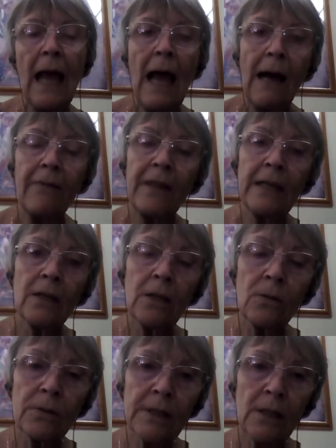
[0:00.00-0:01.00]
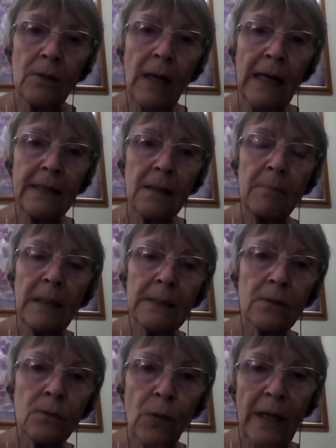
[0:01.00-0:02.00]
And then I also had the
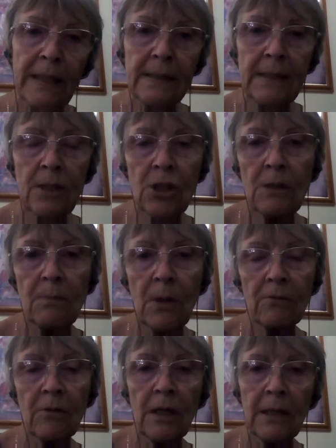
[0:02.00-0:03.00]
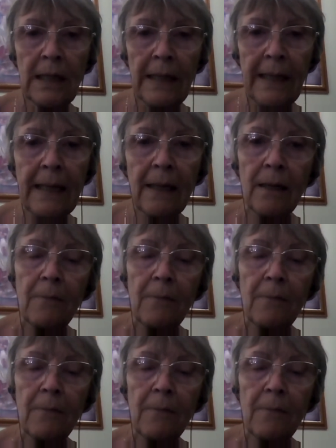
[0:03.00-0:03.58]
muscle wastage in my right leg,